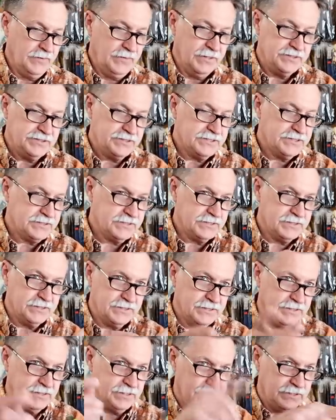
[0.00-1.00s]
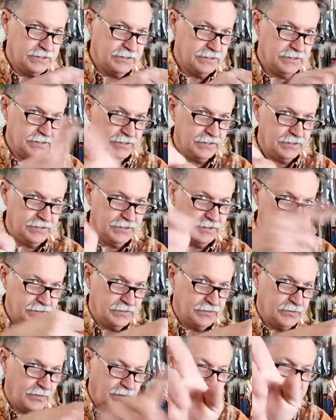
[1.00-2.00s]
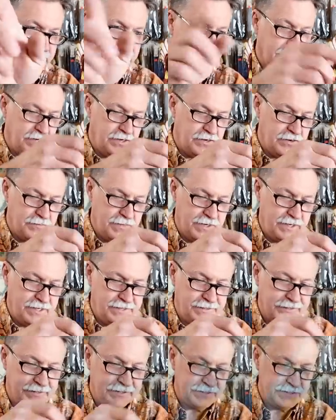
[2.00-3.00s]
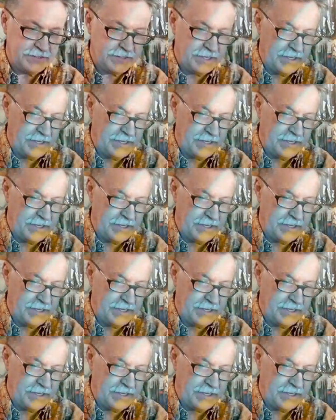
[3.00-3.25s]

it's just a, a, walk the dog bait. It's